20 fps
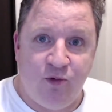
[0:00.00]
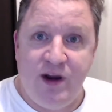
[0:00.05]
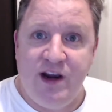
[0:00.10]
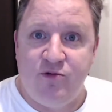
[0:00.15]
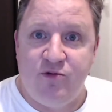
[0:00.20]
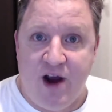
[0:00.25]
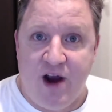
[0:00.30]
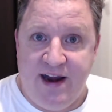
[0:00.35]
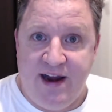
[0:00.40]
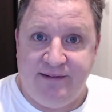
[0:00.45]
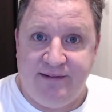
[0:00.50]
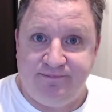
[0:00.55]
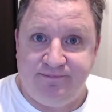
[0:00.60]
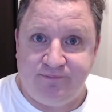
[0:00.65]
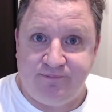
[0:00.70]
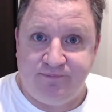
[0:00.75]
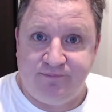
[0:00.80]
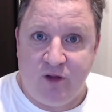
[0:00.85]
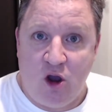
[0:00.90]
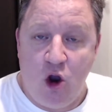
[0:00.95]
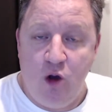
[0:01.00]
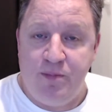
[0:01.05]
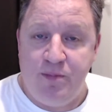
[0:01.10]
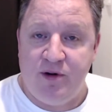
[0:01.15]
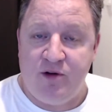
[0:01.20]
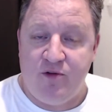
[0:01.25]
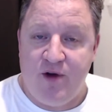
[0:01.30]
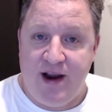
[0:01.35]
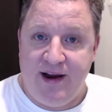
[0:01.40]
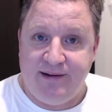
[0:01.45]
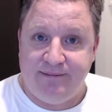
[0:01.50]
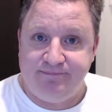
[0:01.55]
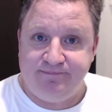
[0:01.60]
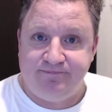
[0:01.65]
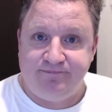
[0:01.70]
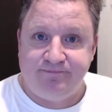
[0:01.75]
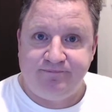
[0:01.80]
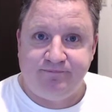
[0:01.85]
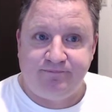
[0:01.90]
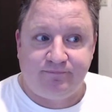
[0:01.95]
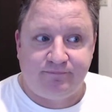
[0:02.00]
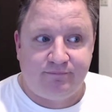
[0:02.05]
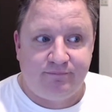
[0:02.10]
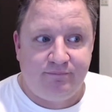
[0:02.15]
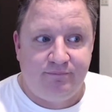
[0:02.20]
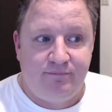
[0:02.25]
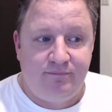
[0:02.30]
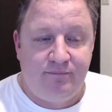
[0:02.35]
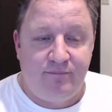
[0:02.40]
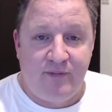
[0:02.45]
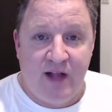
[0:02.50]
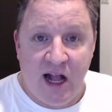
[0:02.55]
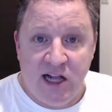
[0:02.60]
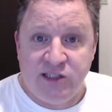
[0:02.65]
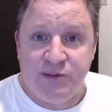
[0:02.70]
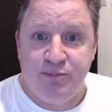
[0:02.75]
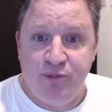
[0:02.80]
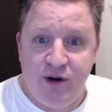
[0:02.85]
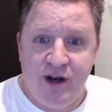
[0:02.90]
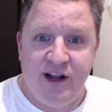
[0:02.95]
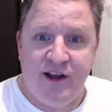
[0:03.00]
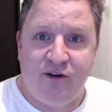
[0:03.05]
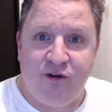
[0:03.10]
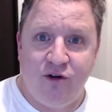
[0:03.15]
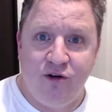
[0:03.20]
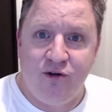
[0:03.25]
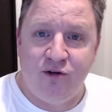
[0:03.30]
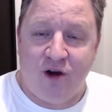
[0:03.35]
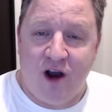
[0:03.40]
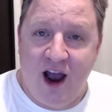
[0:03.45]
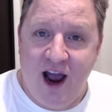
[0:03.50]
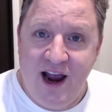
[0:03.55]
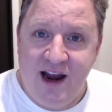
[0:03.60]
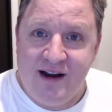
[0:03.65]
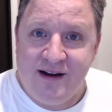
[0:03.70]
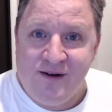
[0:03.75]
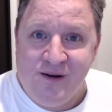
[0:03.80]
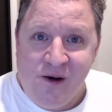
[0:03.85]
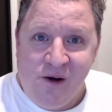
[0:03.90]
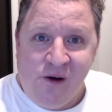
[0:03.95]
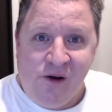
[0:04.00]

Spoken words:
read rate, open rate. That's pretty cool, right?